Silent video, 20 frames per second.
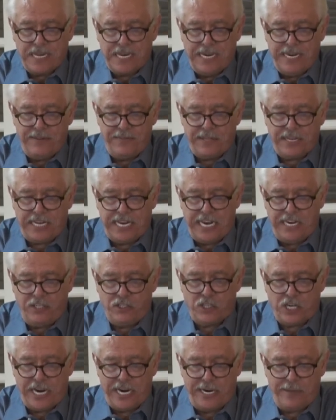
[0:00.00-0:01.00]
in the King
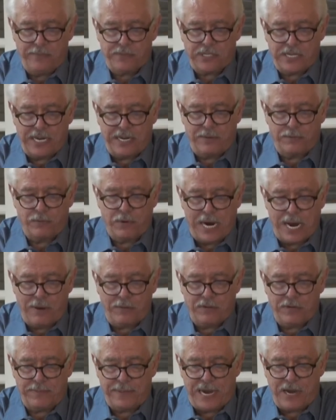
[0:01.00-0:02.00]
James, and
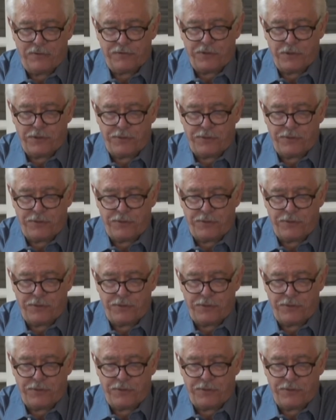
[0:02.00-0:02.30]
round about the